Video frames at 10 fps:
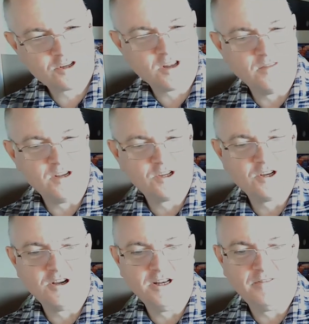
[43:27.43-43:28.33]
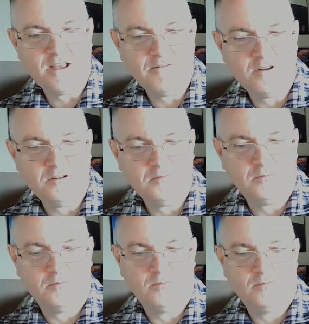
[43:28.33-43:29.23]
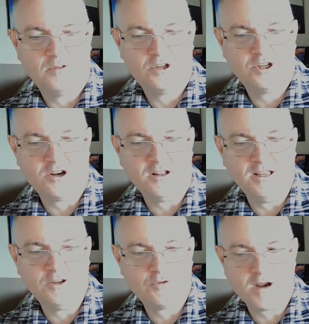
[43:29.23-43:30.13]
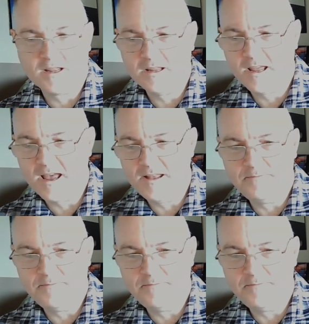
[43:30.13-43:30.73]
This Side of Heaven. Solid track again.